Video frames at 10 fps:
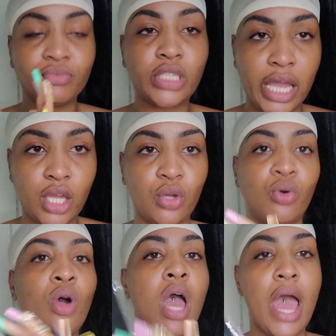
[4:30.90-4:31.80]
Thank you.
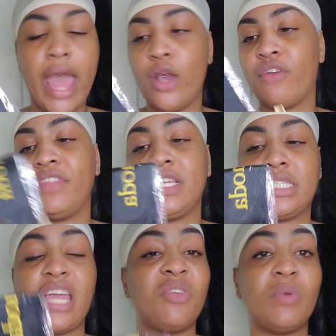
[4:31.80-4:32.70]
I love this.
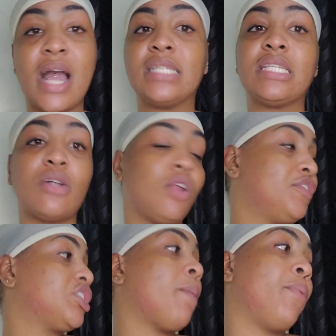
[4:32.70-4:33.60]
Thank you, guys. That's all I'm
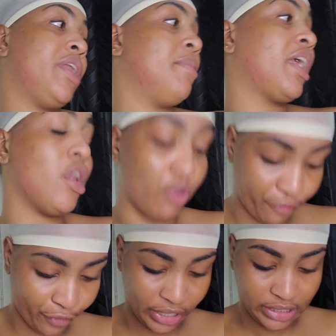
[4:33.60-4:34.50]
shop with them. I get no
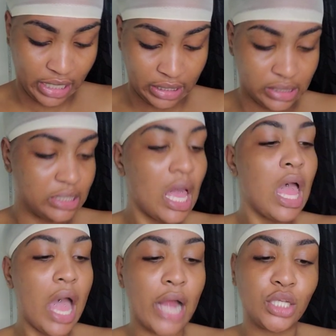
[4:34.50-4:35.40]
free things.
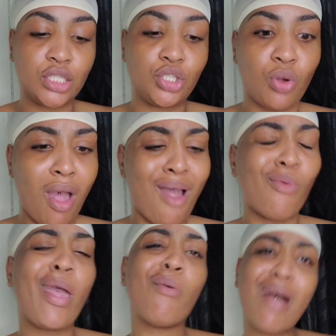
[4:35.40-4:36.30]
I just...
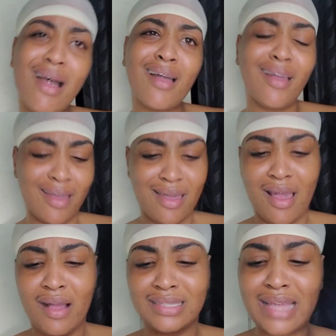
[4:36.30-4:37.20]
Wait, what?
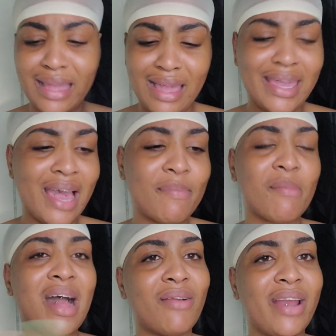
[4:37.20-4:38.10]
Stocking cap,
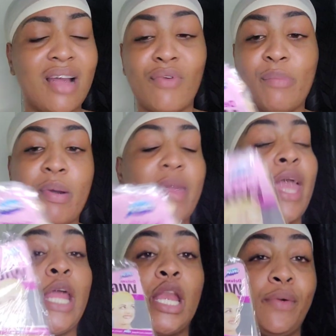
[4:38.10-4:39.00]
mama. I already have one for my
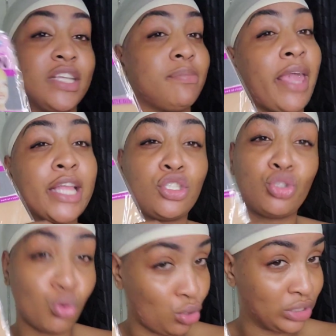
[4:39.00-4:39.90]
head. Anyways, we get
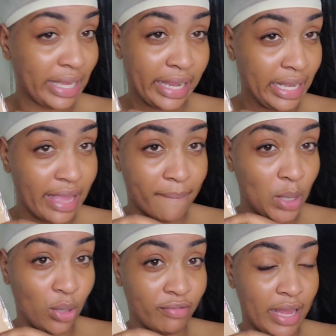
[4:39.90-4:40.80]
two new stocking cap,
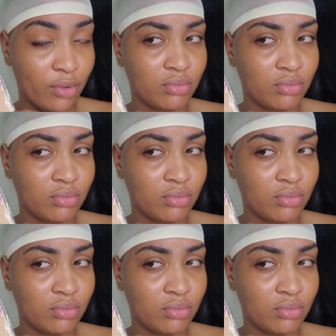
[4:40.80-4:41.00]
my love.